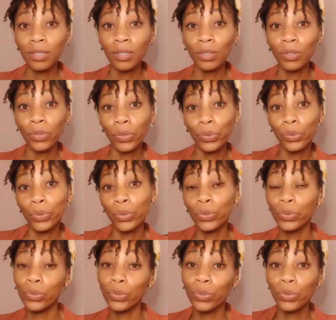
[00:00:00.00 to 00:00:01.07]
do
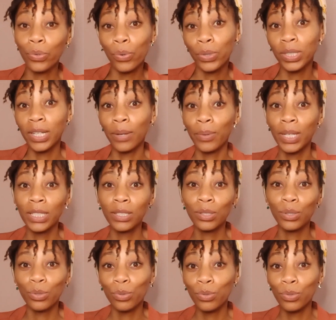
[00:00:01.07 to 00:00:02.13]
you know what I went
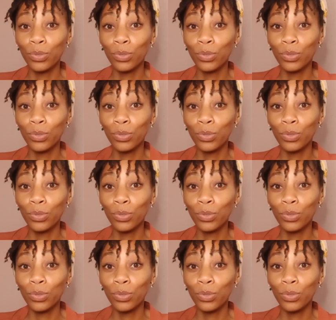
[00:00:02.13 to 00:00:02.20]
through?